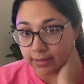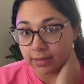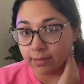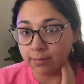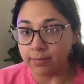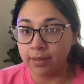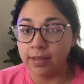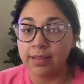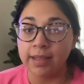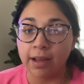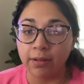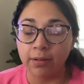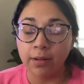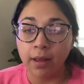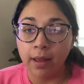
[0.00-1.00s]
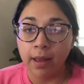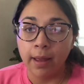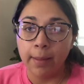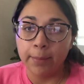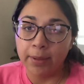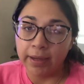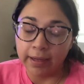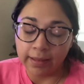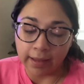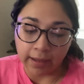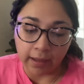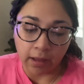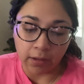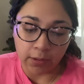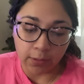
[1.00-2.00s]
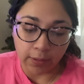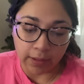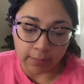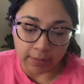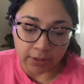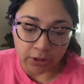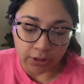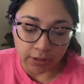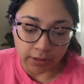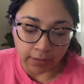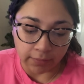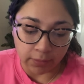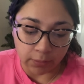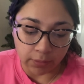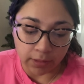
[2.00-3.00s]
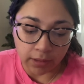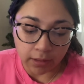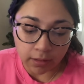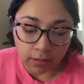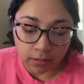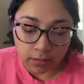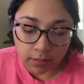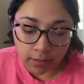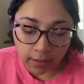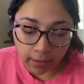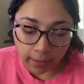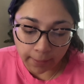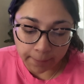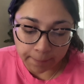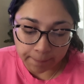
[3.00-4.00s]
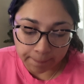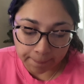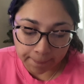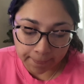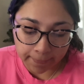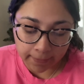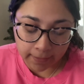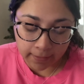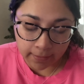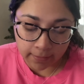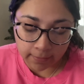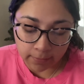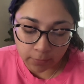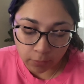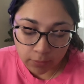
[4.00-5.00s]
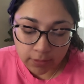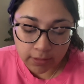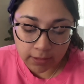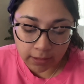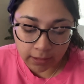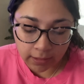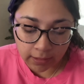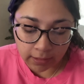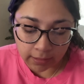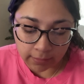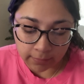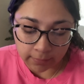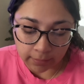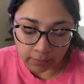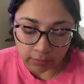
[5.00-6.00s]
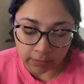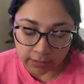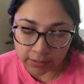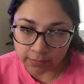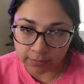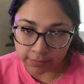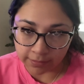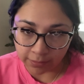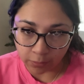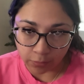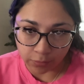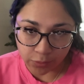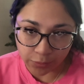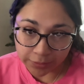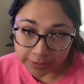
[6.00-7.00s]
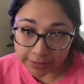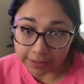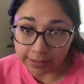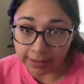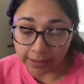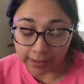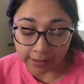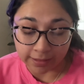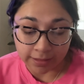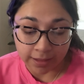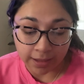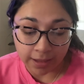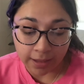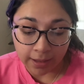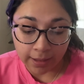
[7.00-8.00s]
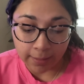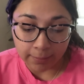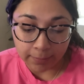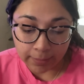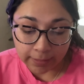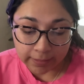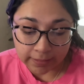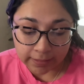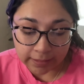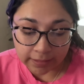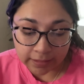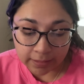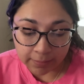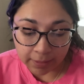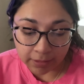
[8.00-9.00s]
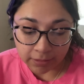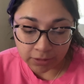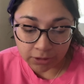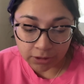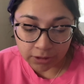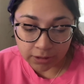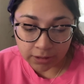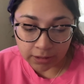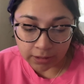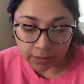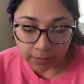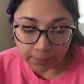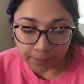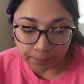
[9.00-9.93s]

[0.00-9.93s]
some down, but I like how you had mentioned a few things. Mostly, I'll go towards in the end, but it's about just the